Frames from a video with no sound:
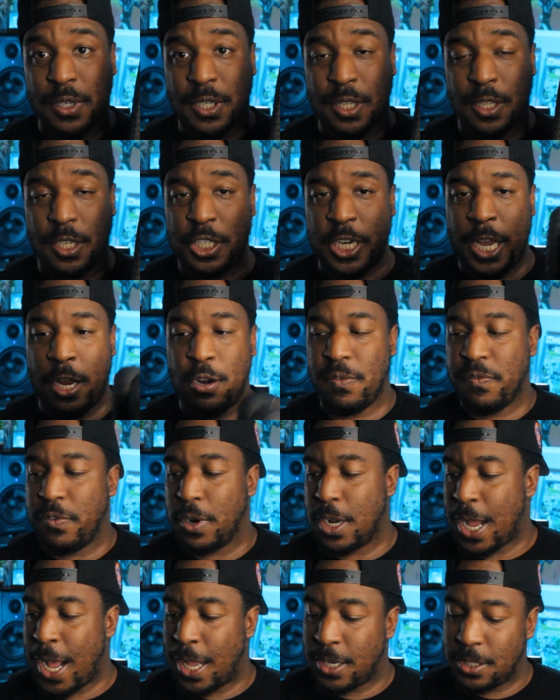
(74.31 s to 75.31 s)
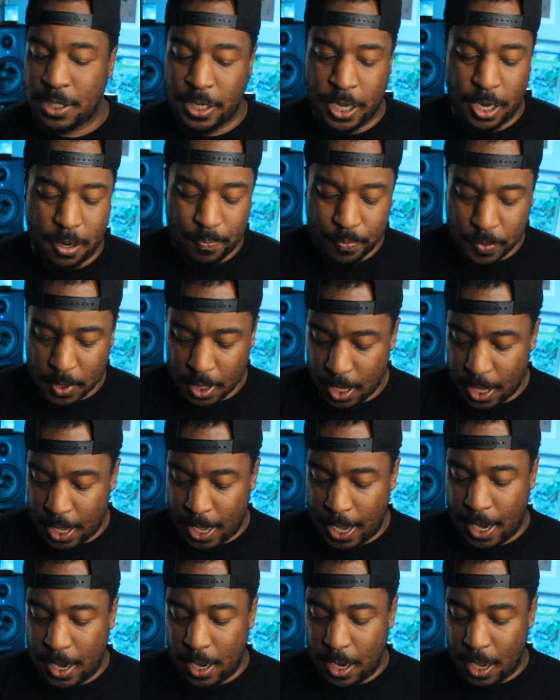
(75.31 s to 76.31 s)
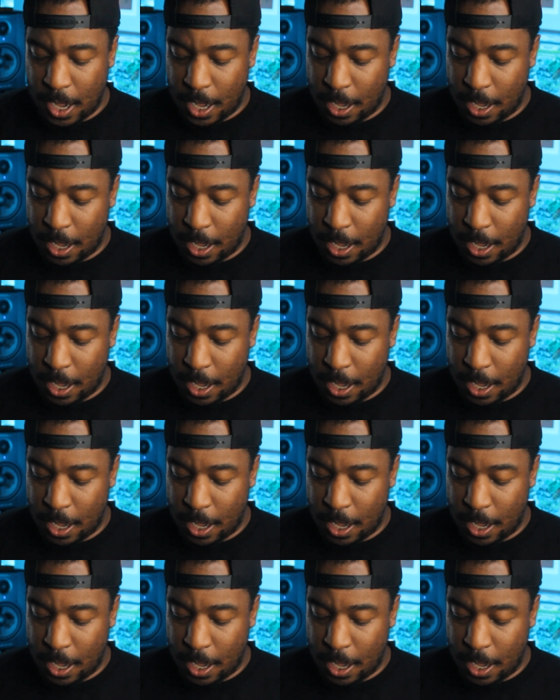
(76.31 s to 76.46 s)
to the channel for content. And